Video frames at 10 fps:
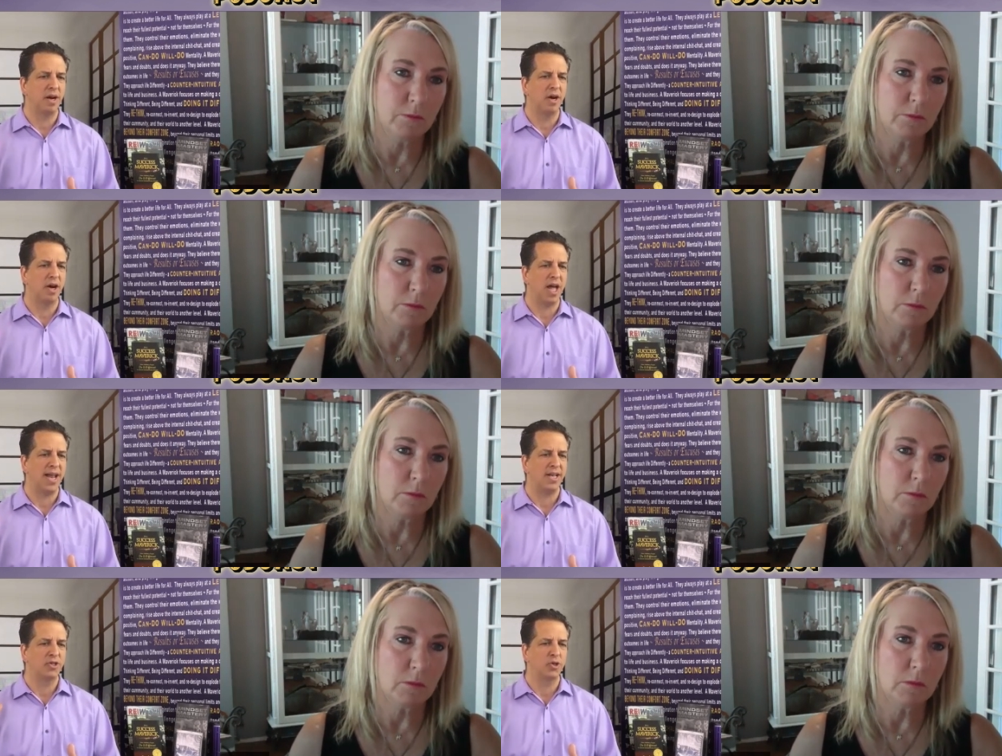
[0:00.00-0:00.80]
Speaker 1: uh, any
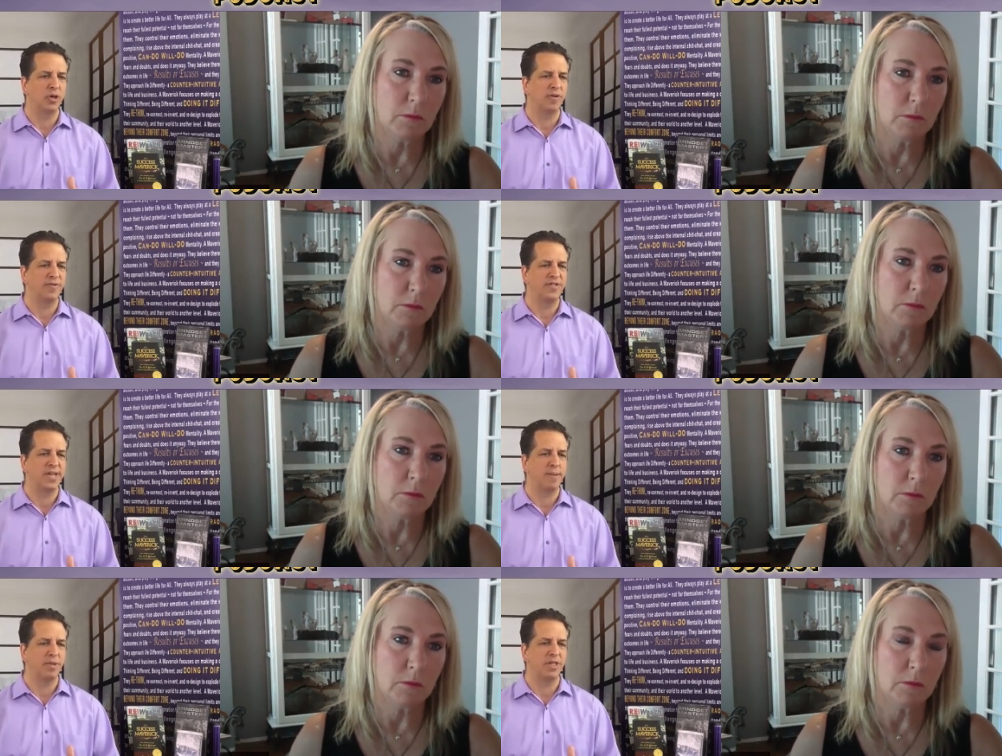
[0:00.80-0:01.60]
sort of
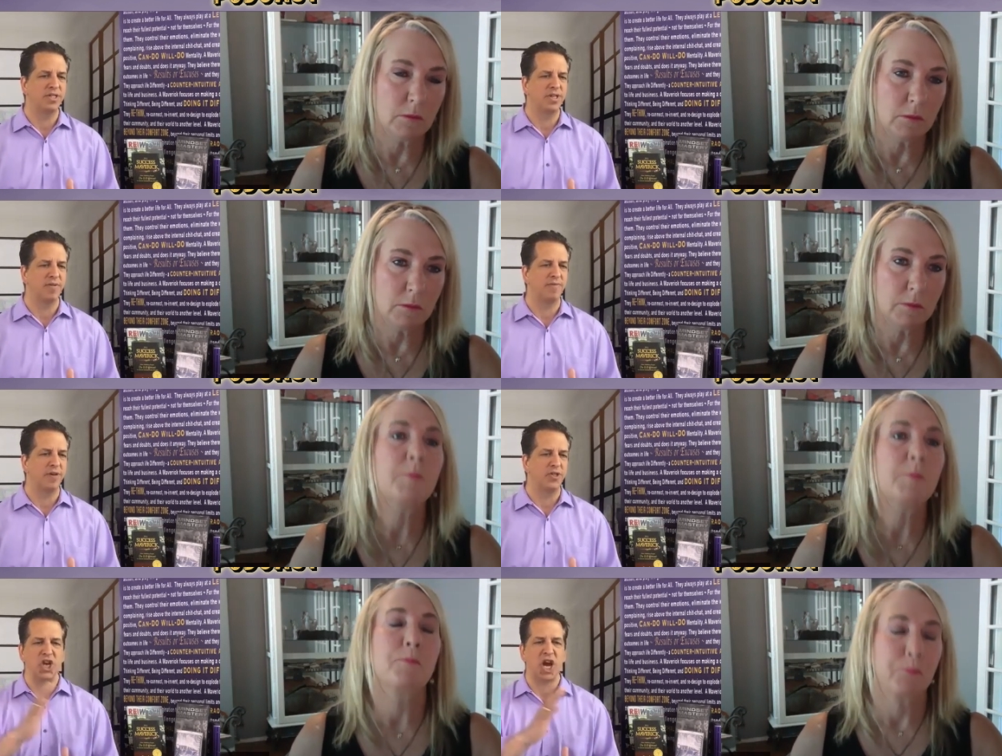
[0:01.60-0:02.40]
semblance of a
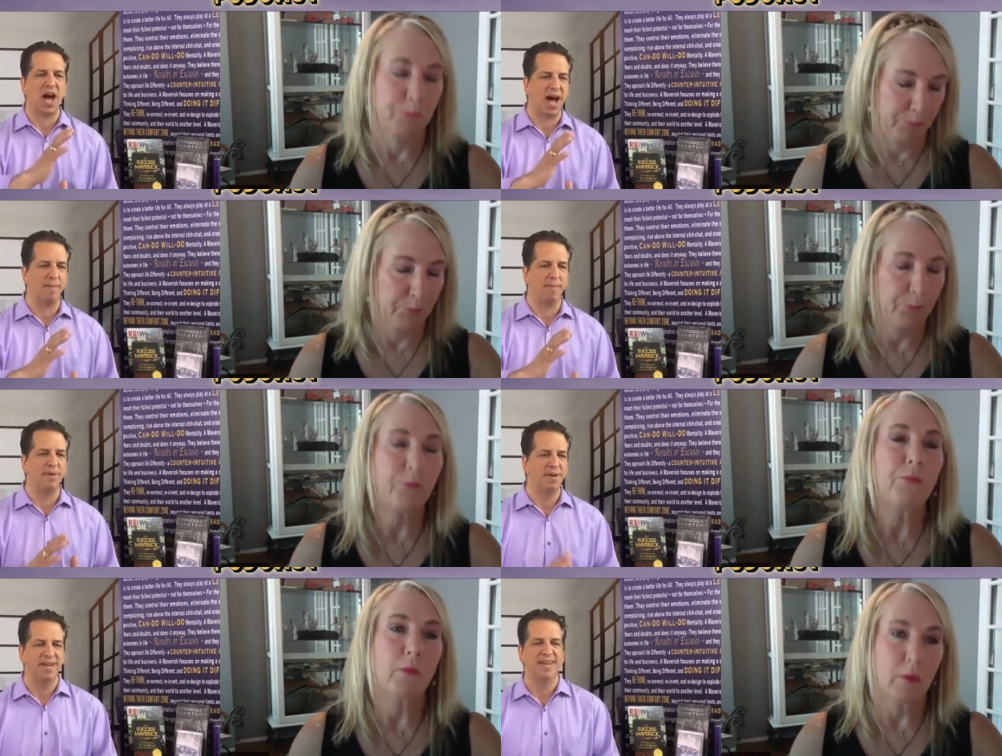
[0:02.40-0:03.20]
job?
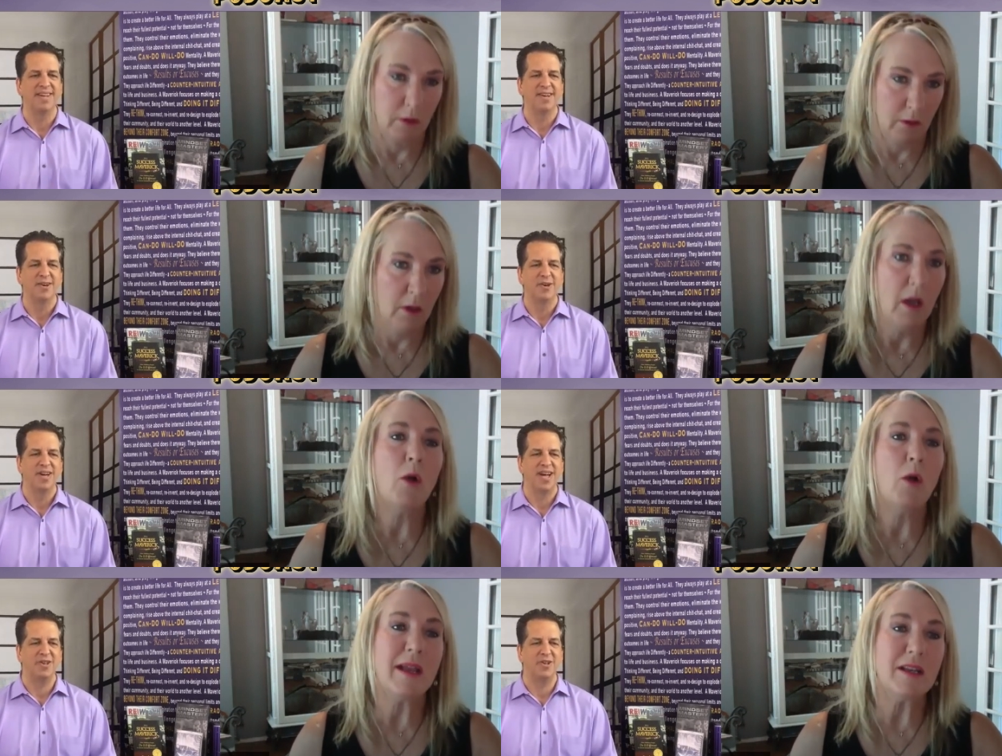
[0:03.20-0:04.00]

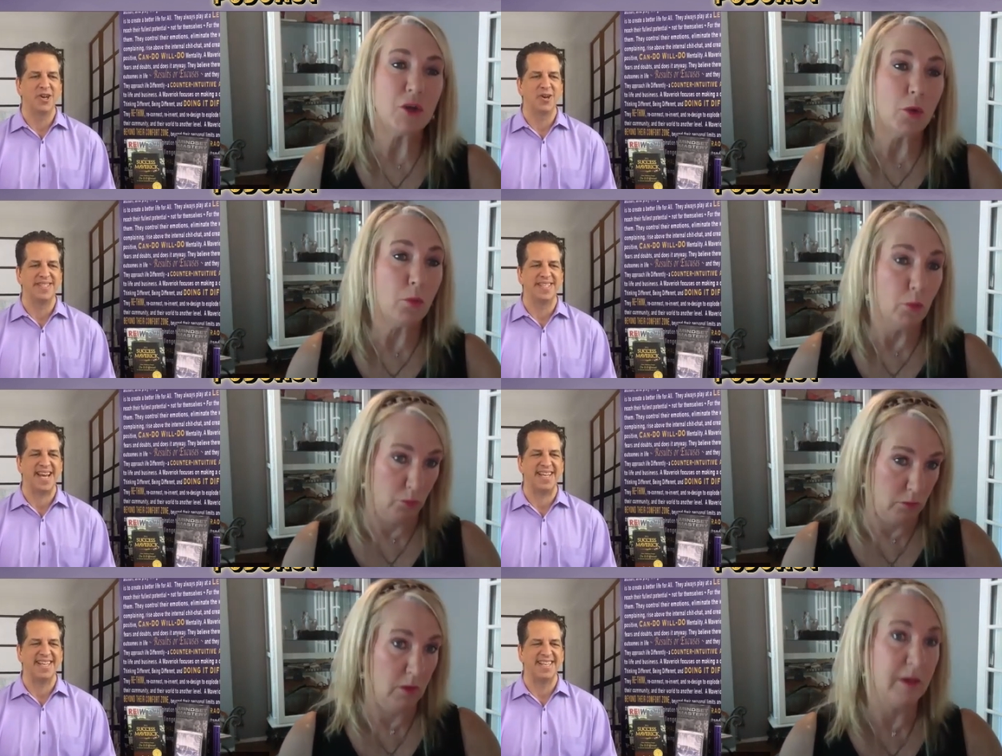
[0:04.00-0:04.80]
Speaker 2: Okay, so
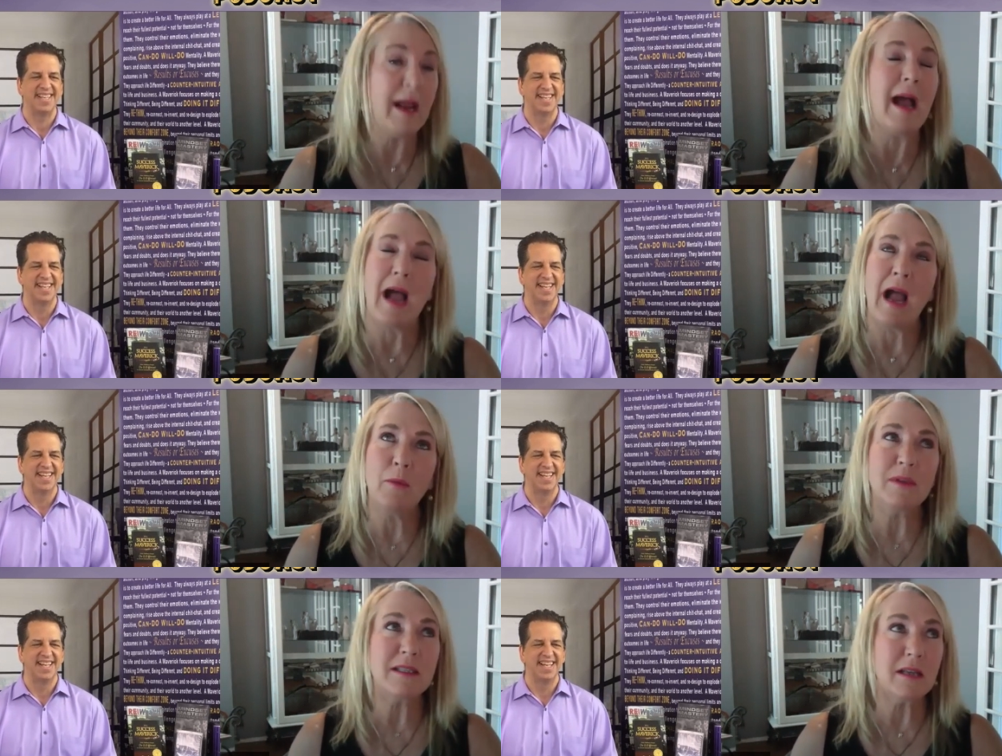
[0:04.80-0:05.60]
yeah, I
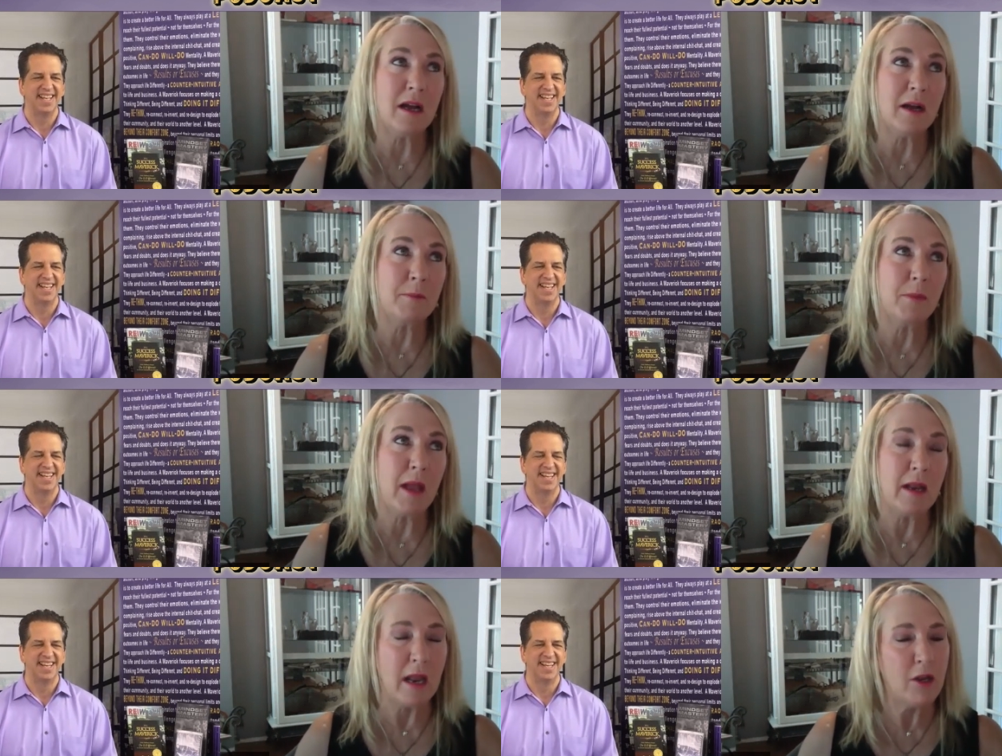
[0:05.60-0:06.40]
was, um,
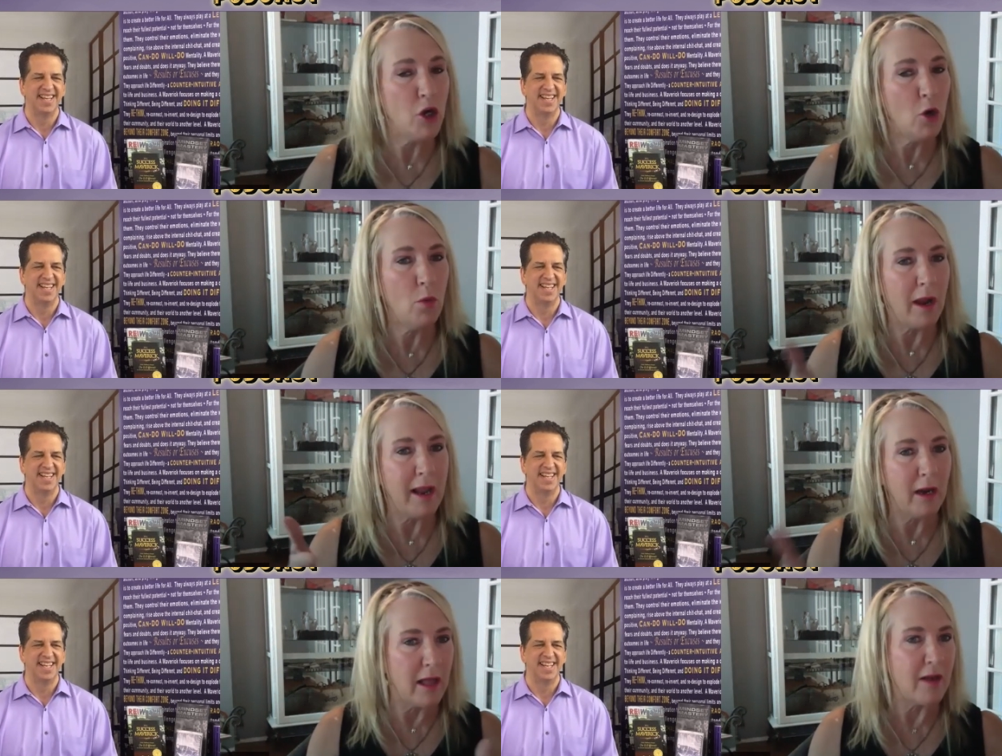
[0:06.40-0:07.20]
and and you know, I had a
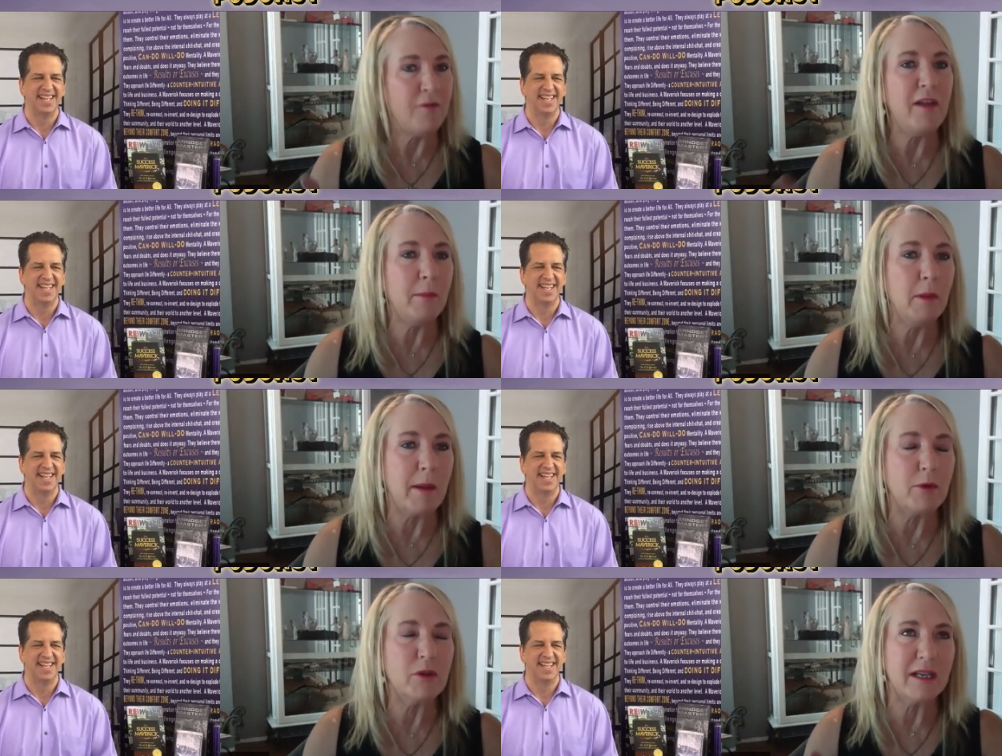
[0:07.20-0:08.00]
lot of family
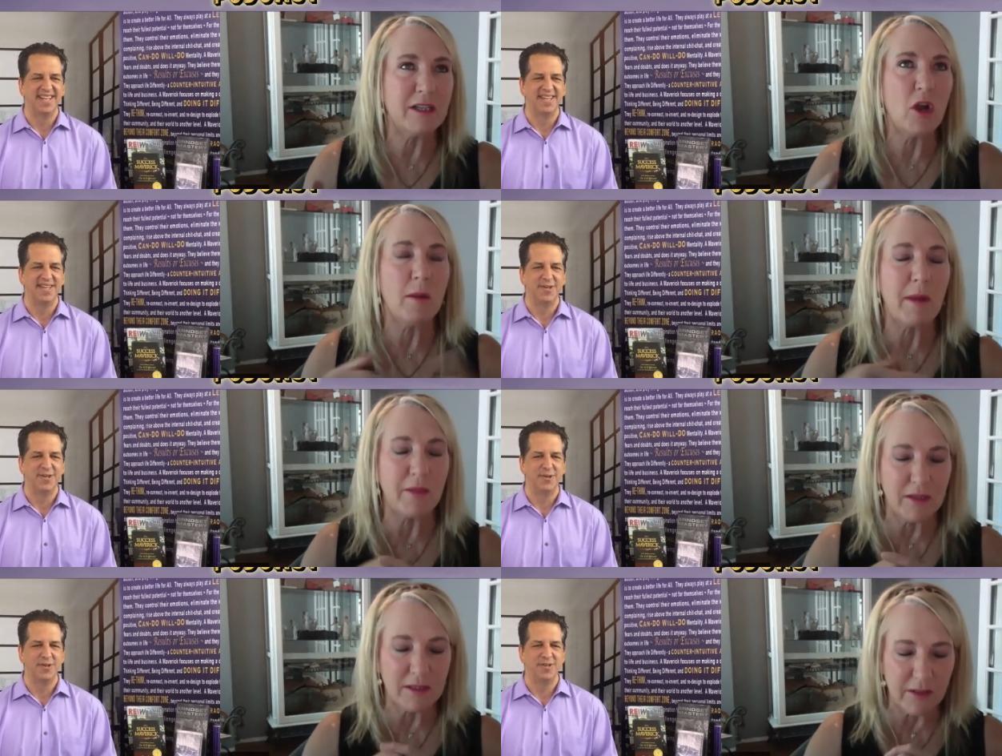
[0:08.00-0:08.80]
members, and I talk about
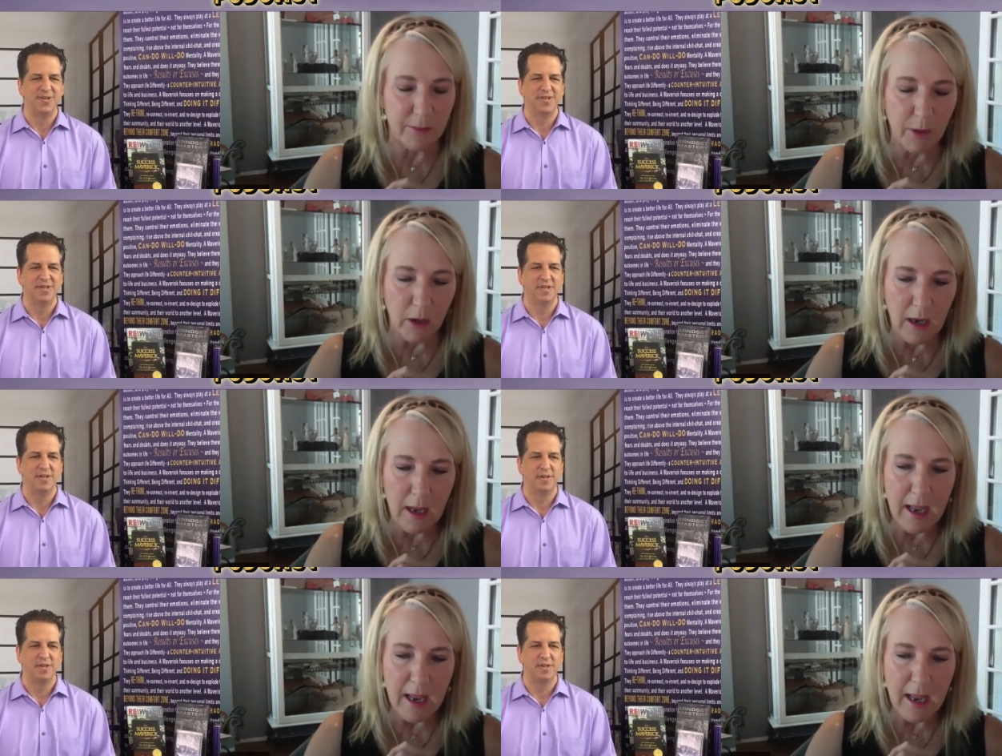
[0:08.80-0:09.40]
this in the book.